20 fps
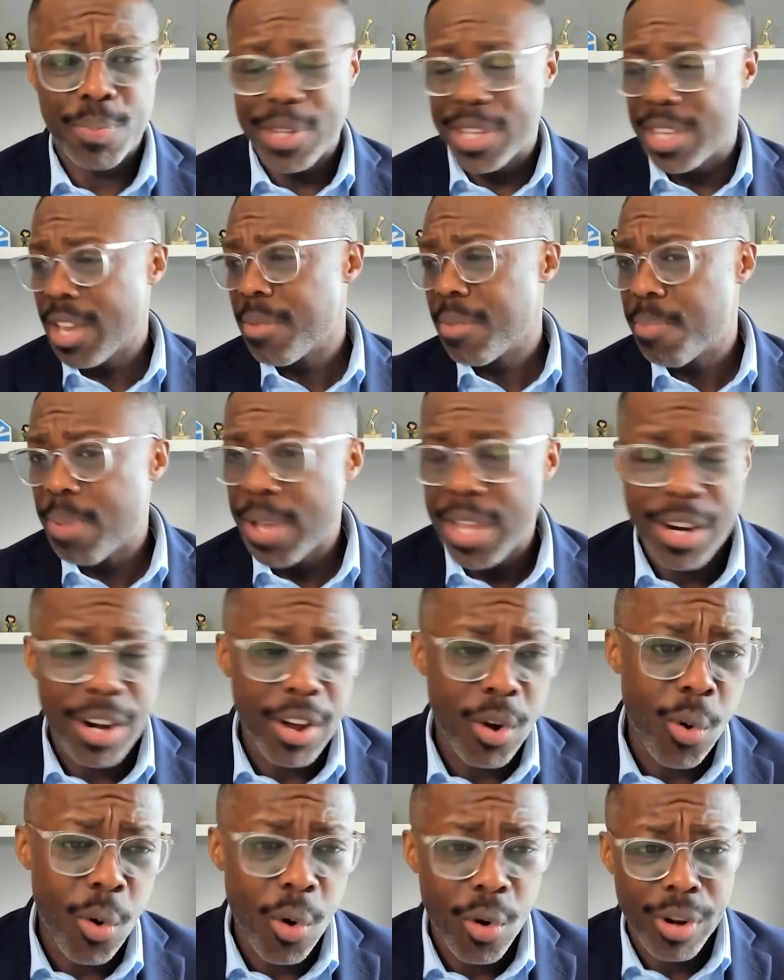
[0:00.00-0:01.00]
getting paid a
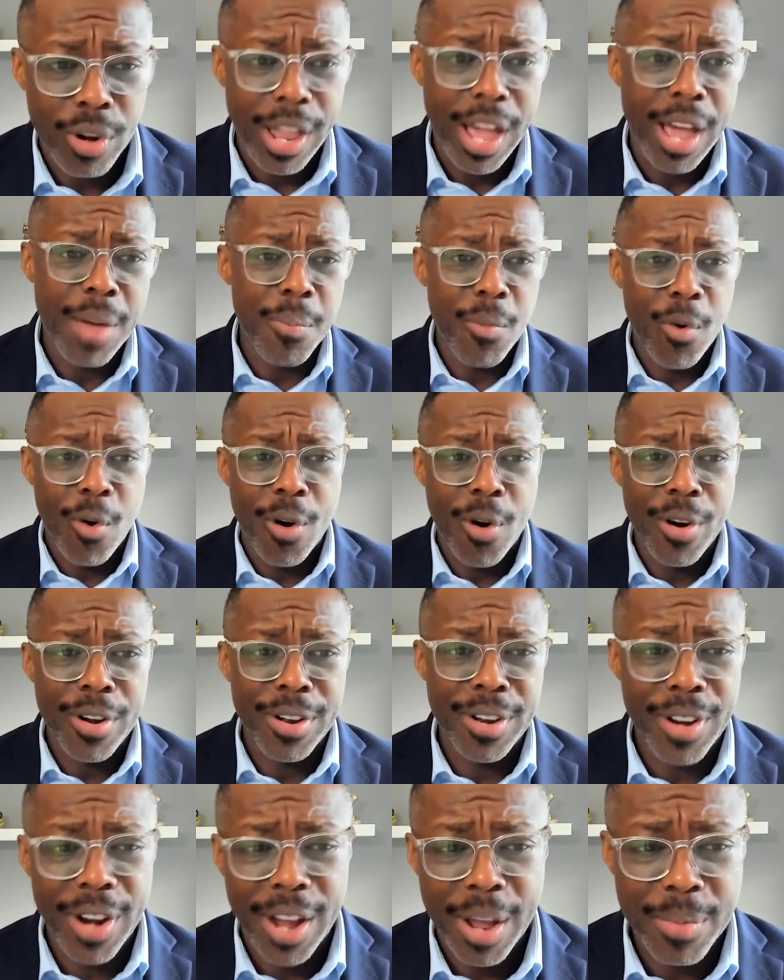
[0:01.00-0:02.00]
whole lot more
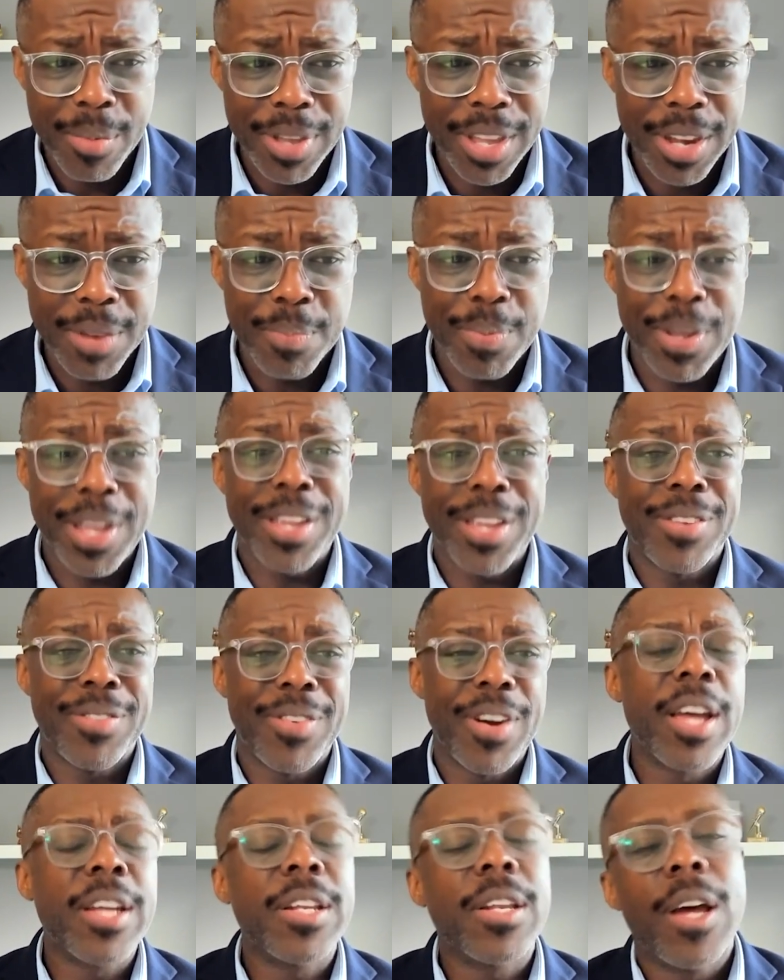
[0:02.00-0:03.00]
than I'm getting paid,
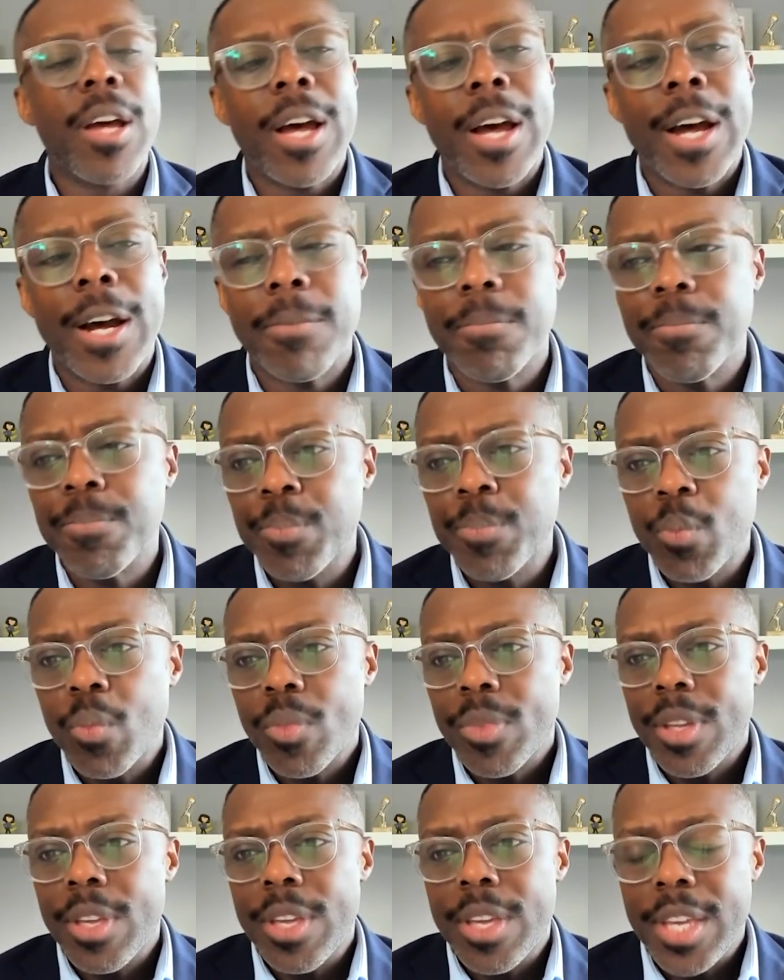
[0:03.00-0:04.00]
right?
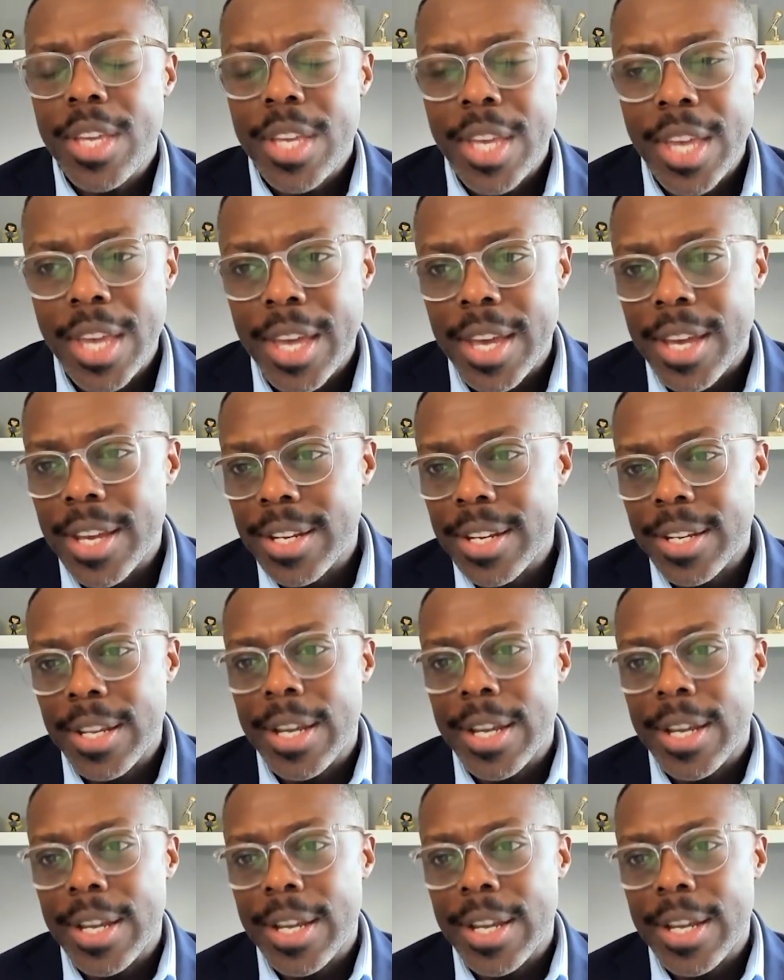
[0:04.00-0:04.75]
Here's